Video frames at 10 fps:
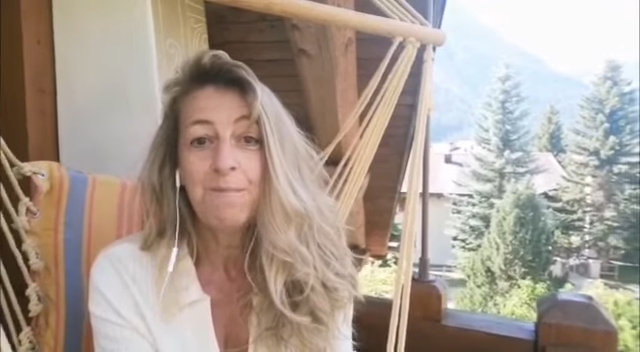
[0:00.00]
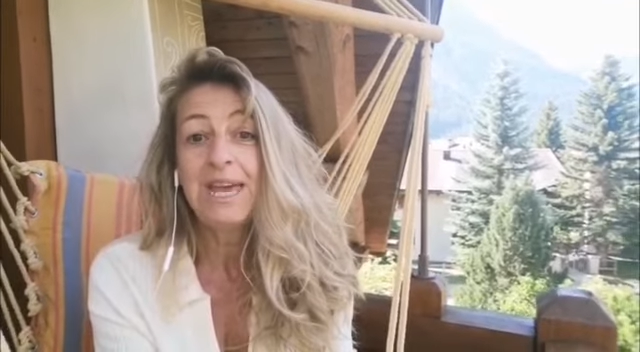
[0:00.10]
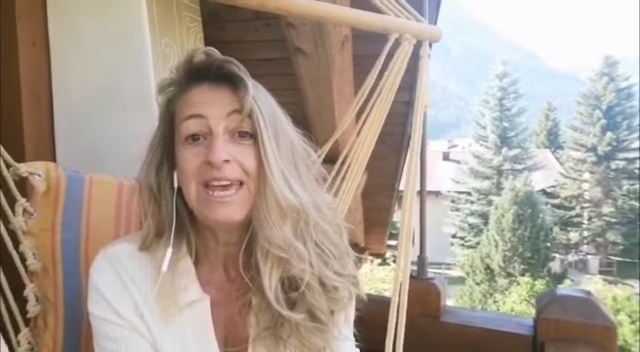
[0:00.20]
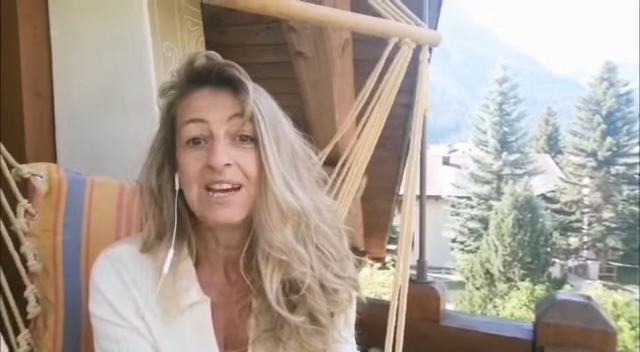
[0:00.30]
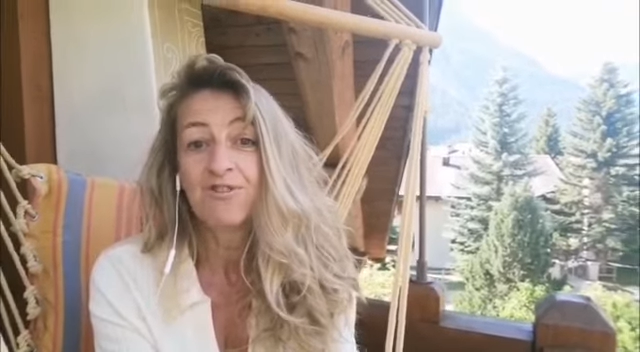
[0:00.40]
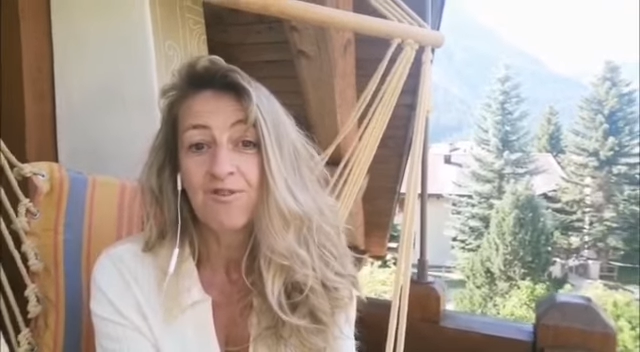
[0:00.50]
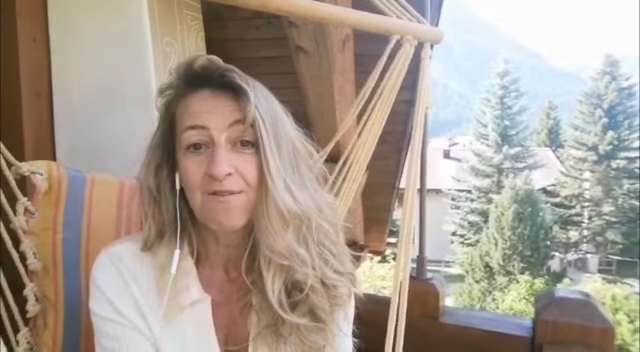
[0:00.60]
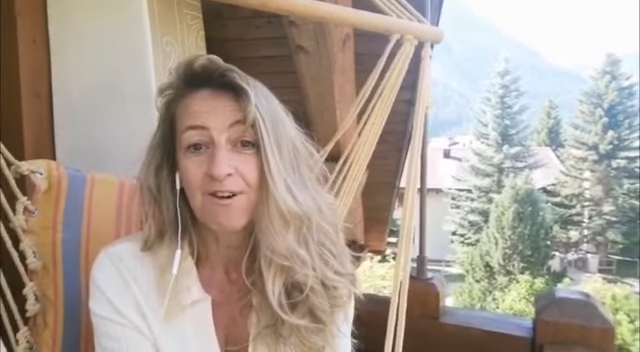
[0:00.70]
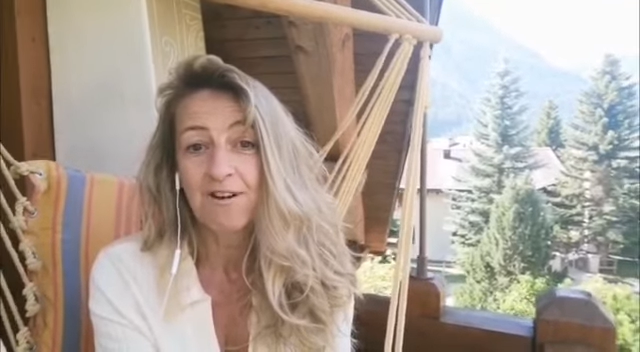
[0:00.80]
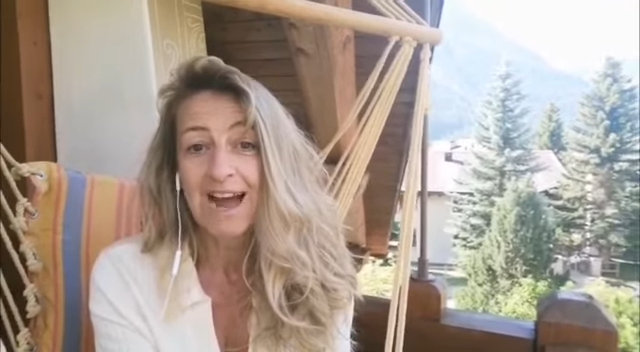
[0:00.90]
being a
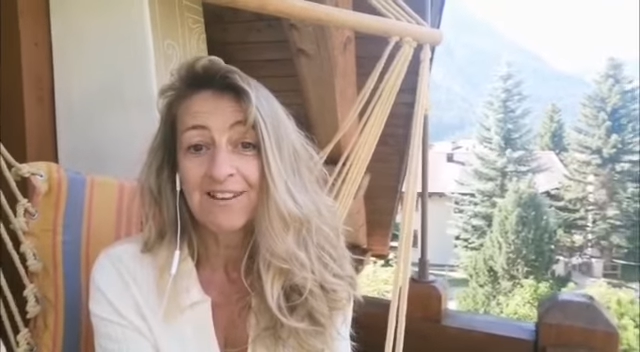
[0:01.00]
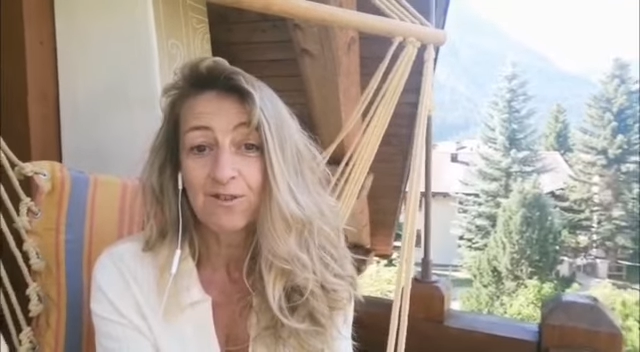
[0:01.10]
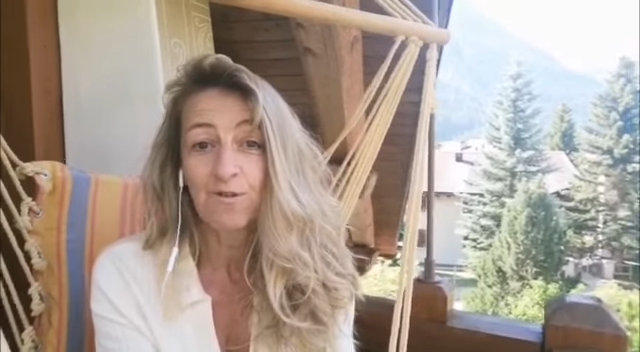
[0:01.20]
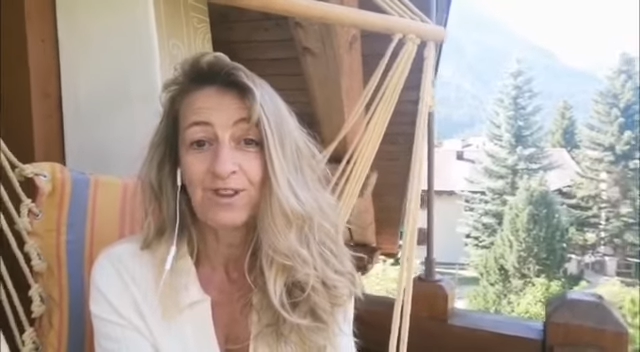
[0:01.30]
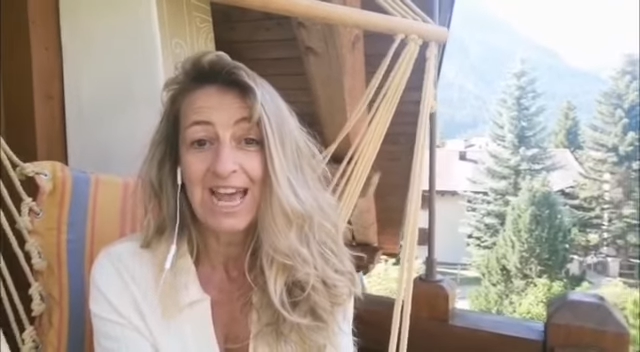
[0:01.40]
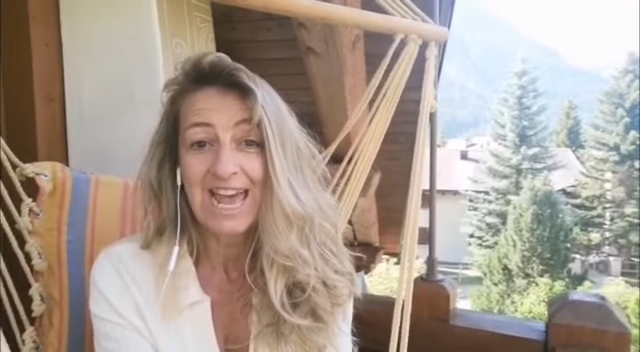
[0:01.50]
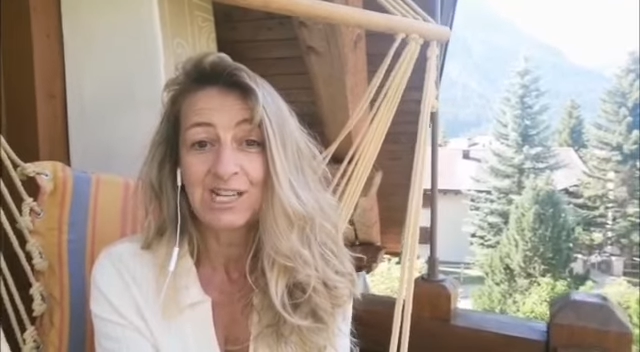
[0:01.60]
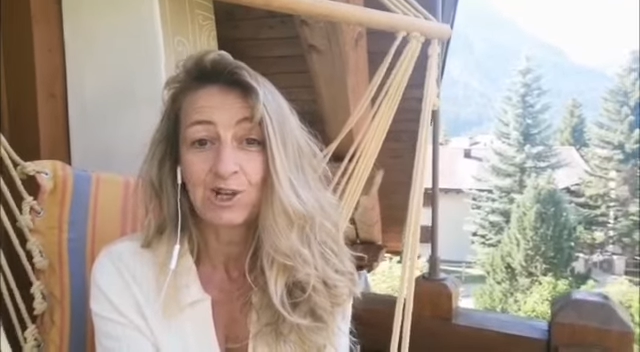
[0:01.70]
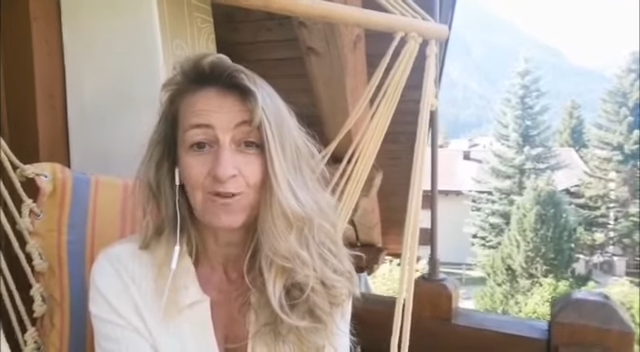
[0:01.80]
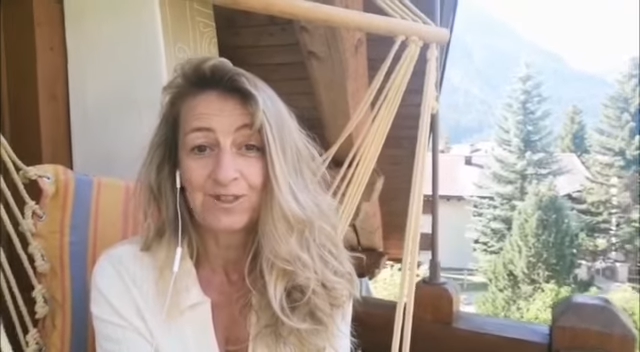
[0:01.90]
traveler as of the
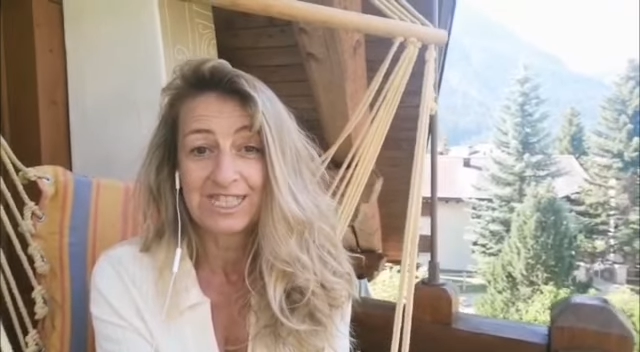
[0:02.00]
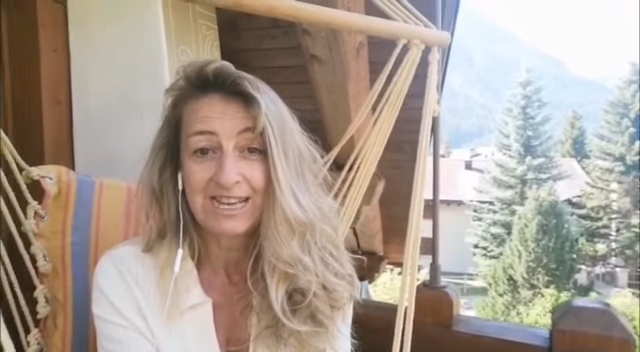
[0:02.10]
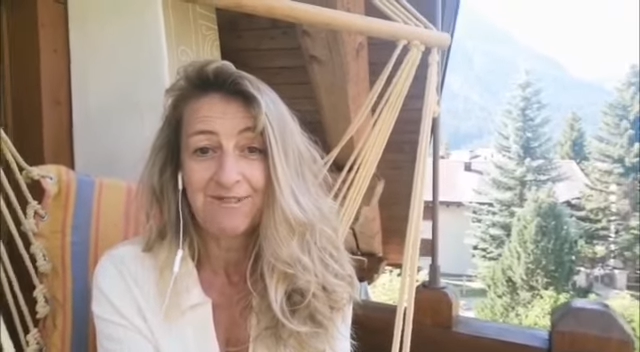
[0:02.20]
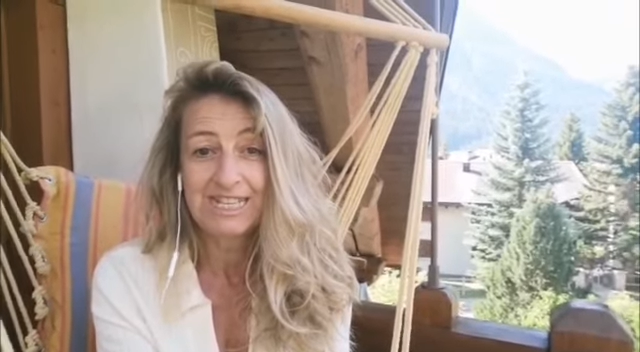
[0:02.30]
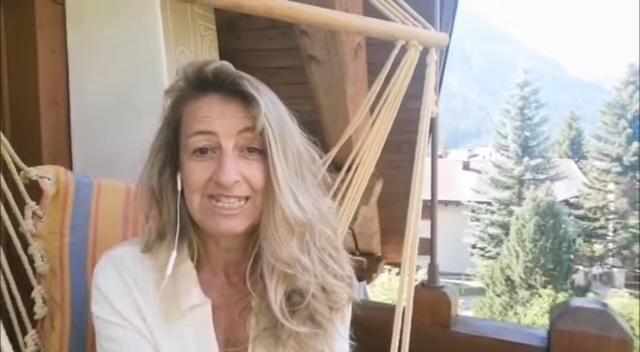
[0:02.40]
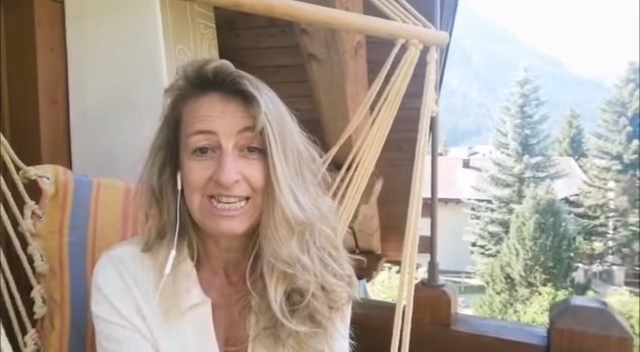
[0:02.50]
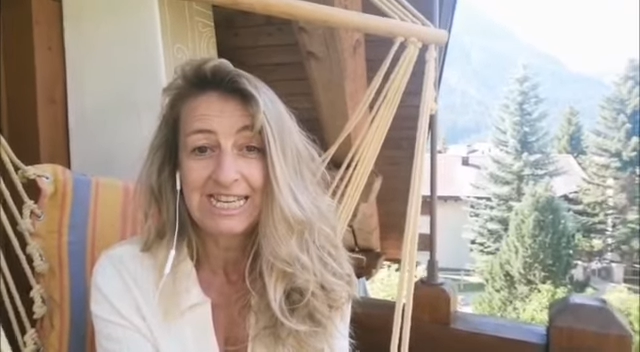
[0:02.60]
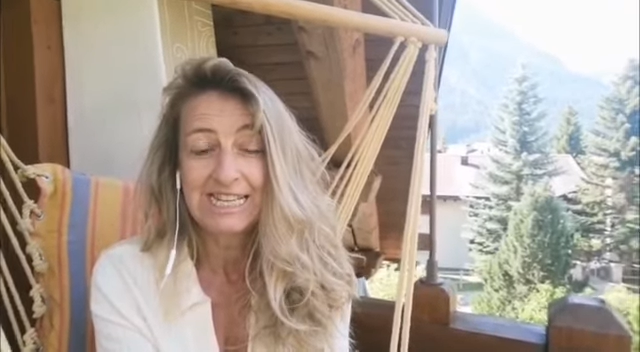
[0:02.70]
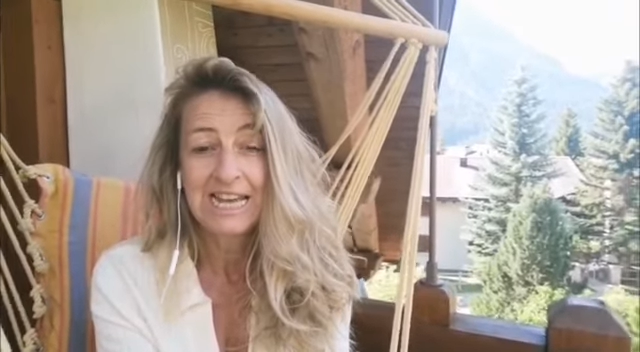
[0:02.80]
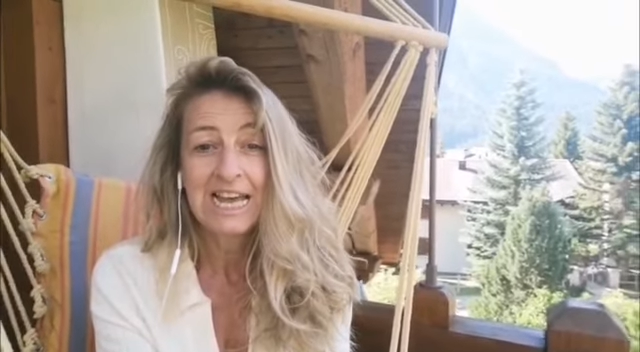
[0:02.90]
age of
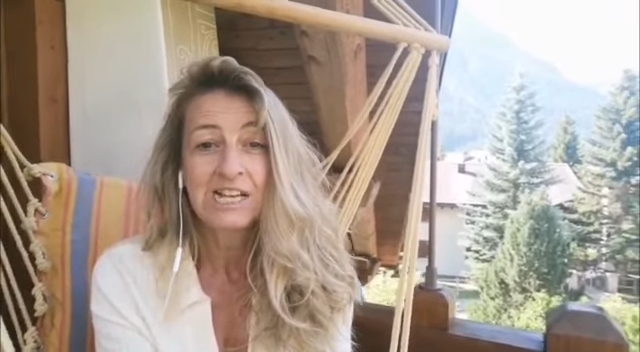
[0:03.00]
17,